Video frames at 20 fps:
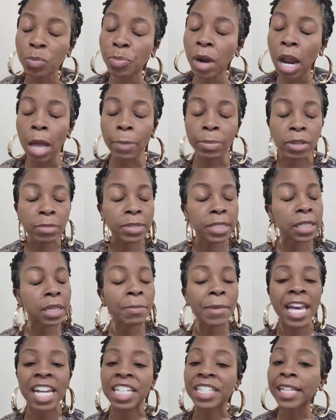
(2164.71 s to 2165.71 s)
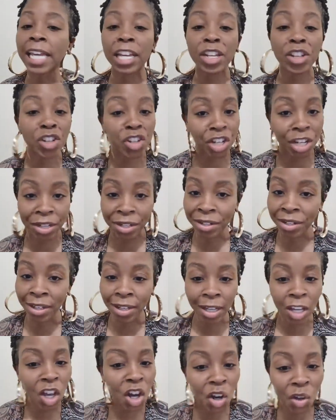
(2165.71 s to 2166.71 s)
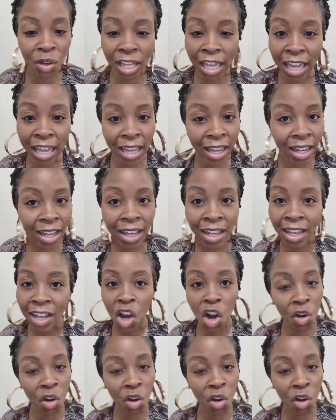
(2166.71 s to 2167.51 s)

problems to meditation. Okay?